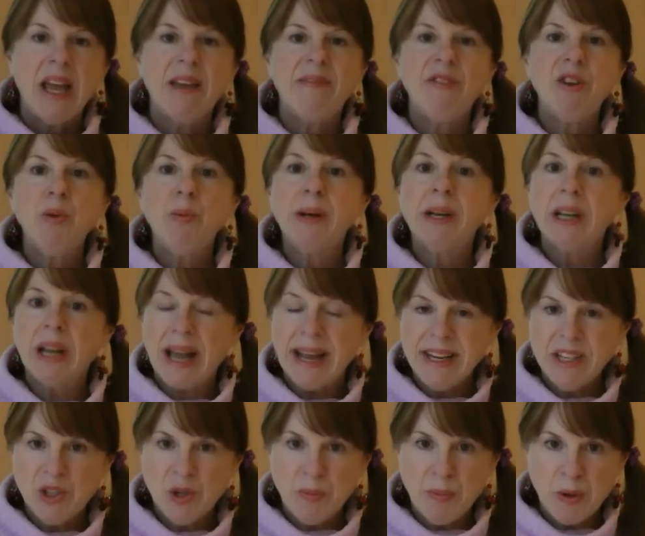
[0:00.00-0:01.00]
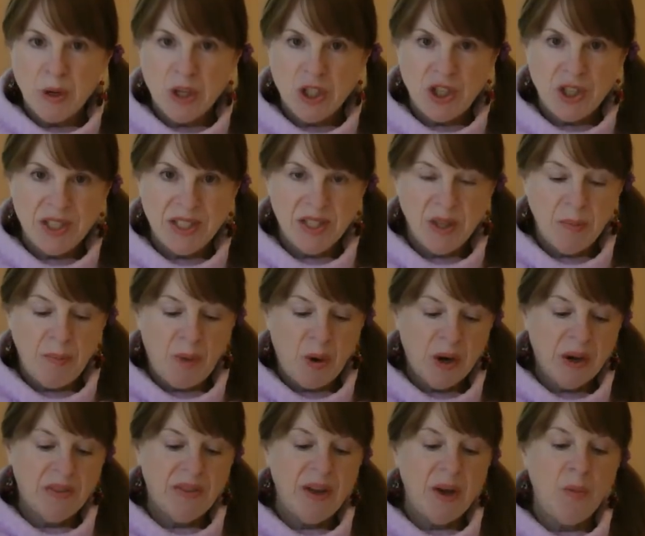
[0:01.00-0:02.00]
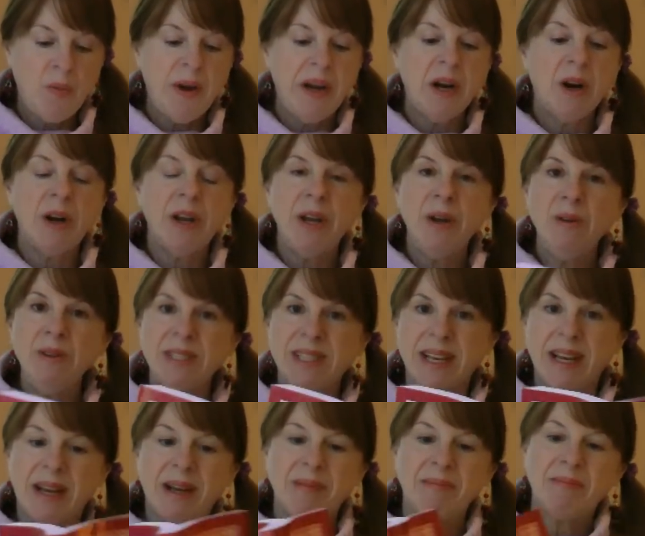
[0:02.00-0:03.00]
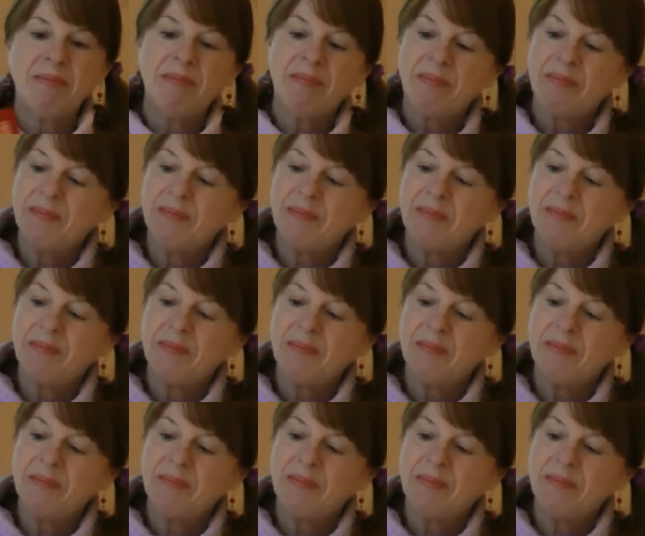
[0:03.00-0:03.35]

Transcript: If you would like to purchase the book that we are using,